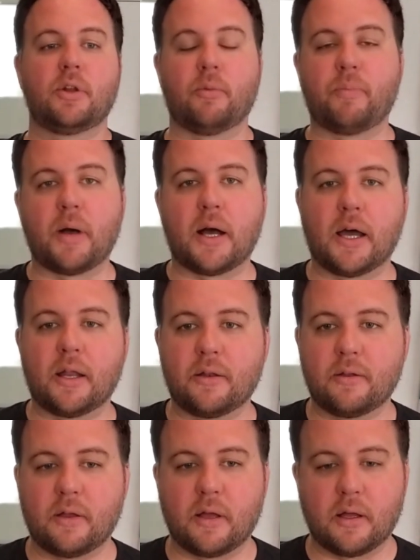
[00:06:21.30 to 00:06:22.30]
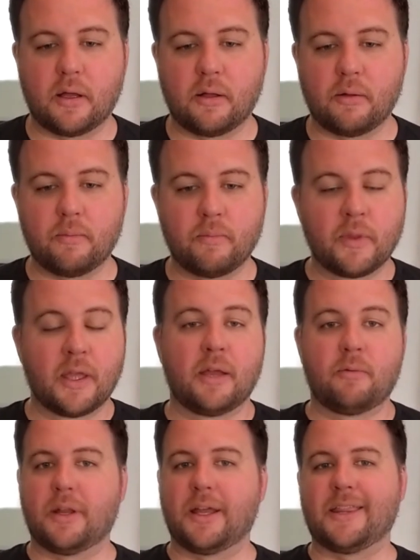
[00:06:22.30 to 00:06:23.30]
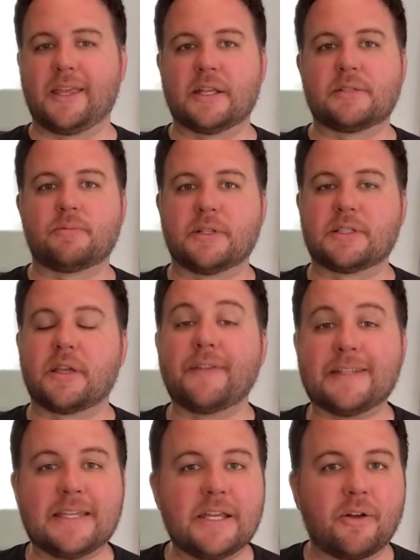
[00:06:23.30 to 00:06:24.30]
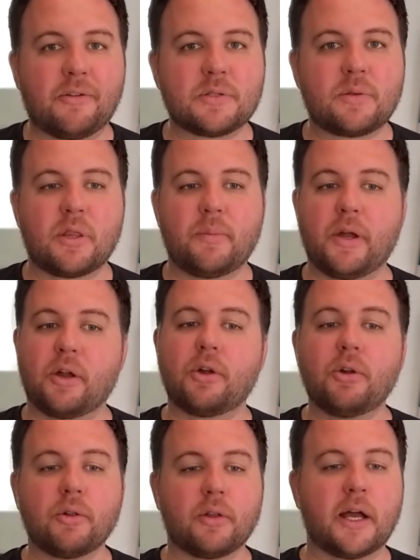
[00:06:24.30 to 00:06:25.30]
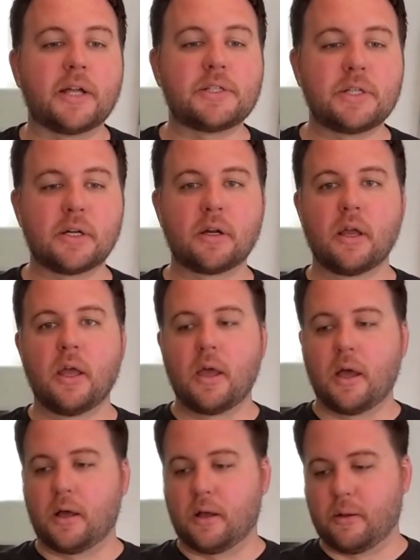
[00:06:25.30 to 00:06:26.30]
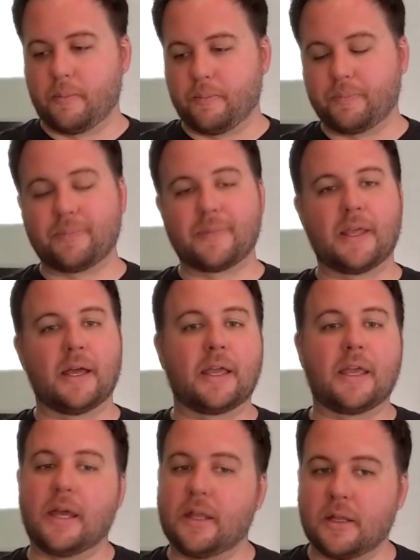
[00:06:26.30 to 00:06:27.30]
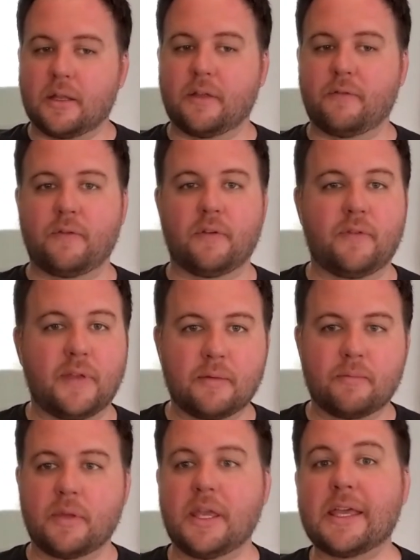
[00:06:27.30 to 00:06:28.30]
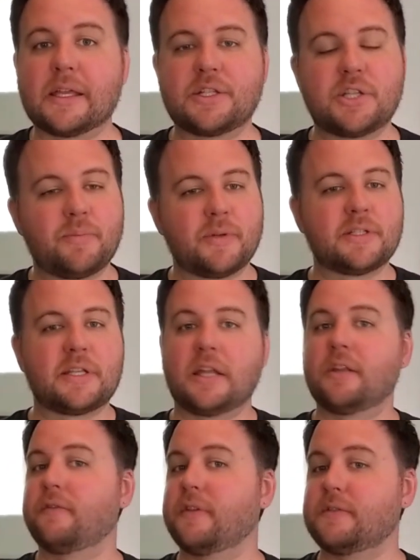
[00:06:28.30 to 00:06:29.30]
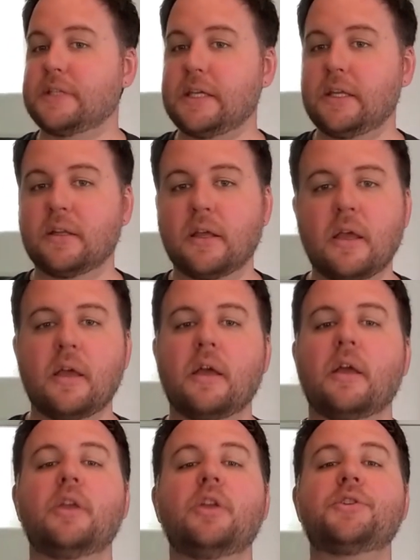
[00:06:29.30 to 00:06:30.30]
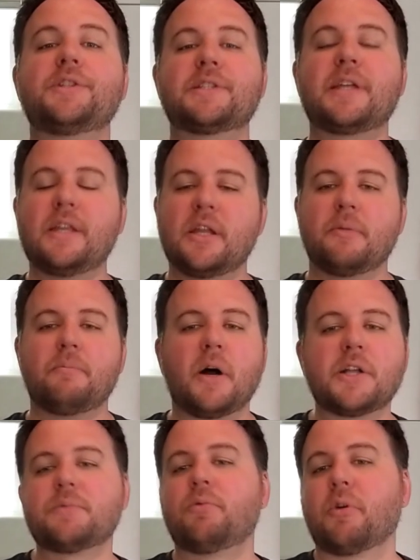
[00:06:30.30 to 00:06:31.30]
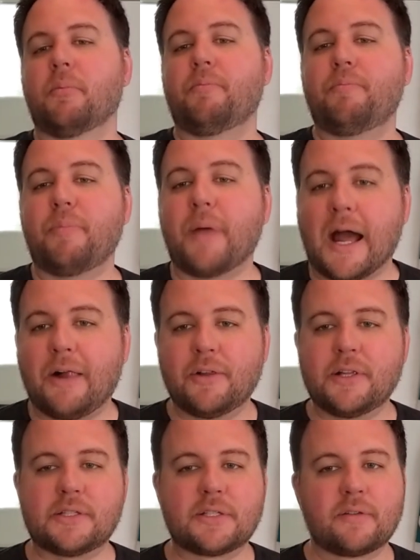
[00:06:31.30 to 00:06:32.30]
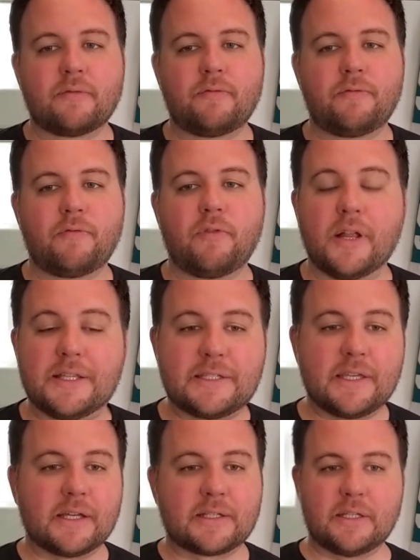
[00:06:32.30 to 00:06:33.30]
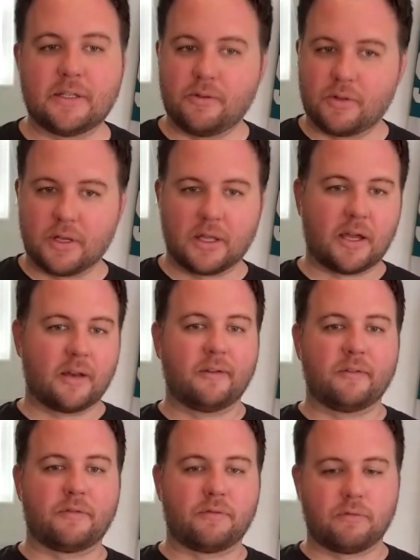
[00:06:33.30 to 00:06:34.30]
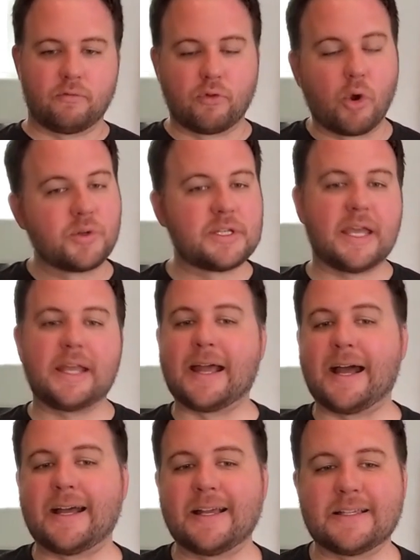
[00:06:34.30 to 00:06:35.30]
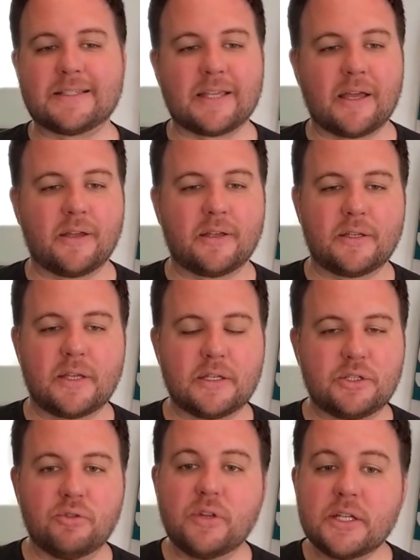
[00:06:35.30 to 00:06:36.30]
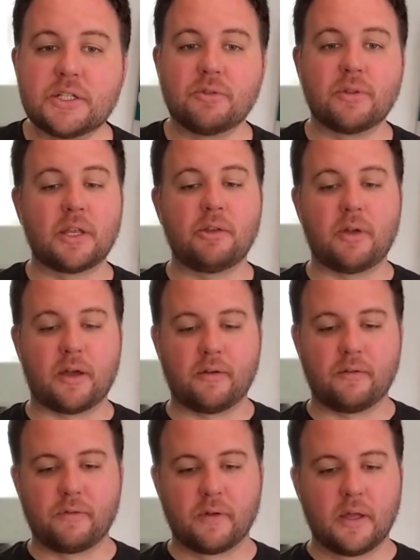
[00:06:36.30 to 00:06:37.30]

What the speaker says: pot, I think it's, 17 goals with the Barracuda last year. Again, if he can chip in 10 to 15, you're just getting a much more balanced front six, and you can kind of rotate guys as you need to. And then you have